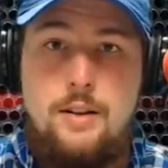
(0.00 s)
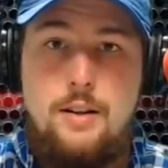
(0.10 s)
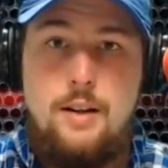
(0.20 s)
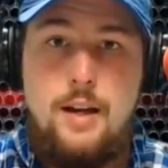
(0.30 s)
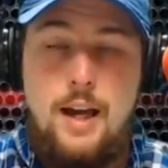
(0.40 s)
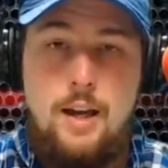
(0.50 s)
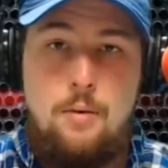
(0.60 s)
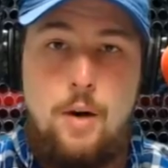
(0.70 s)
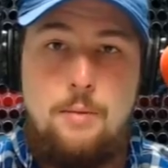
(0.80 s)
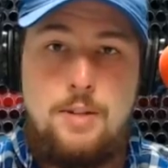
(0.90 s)

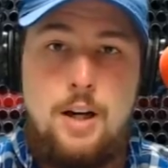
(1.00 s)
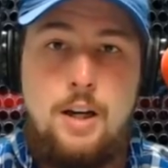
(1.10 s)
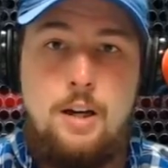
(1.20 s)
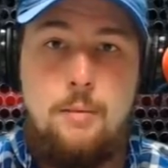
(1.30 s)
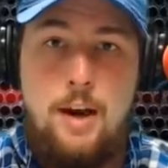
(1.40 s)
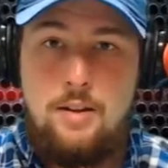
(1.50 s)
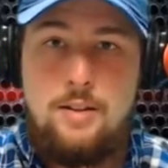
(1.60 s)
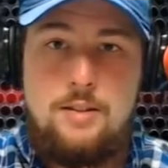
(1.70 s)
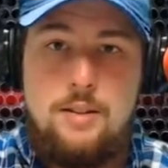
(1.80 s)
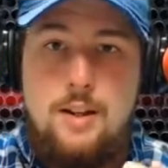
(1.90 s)
and what I'm talking about
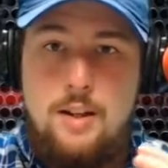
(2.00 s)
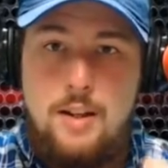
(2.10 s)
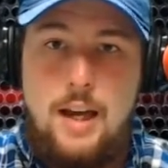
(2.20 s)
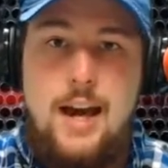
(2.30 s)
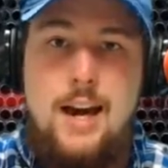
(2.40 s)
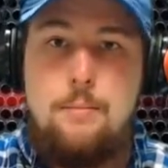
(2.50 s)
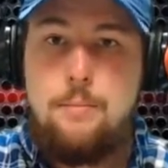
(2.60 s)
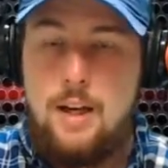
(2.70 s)
is Cap